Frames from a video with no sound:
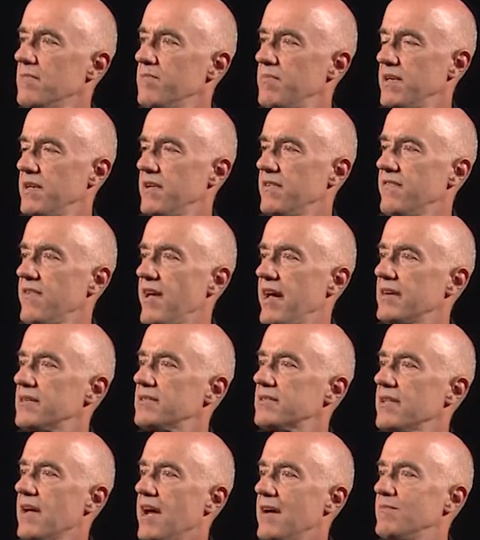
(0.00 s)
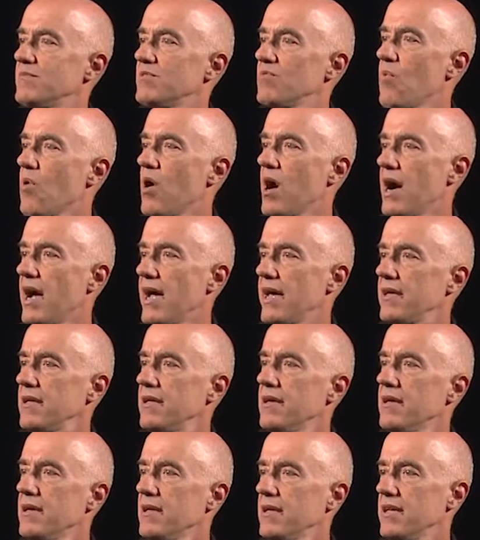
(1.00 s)
p of x times y,
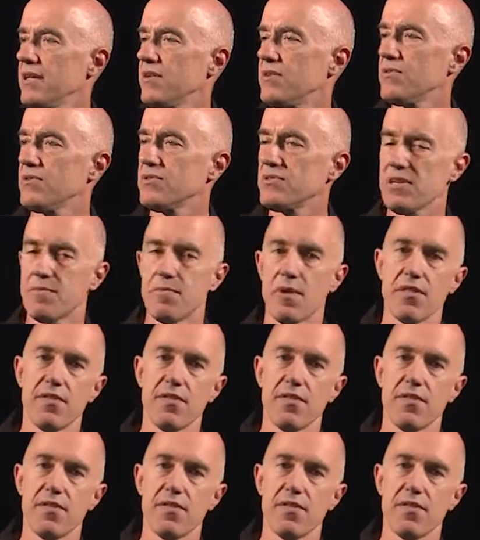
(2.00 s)
equals some